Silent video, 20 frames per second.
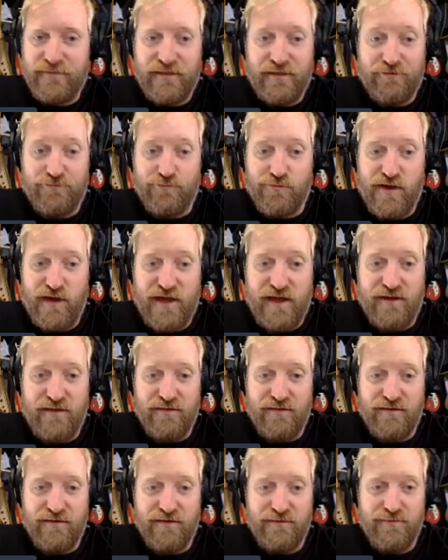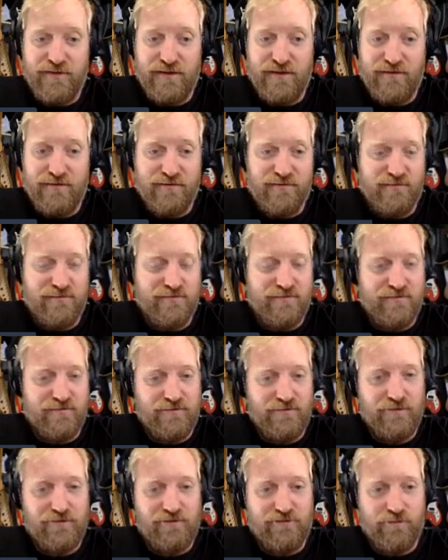It's red. I mean,
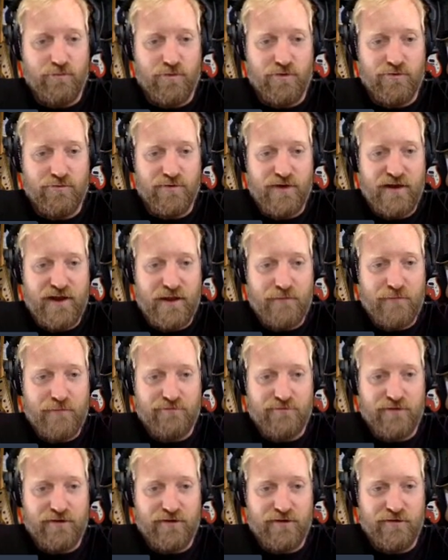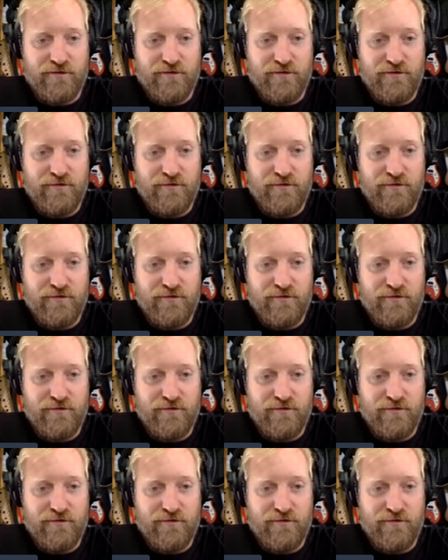who doesn't want a red amplifier?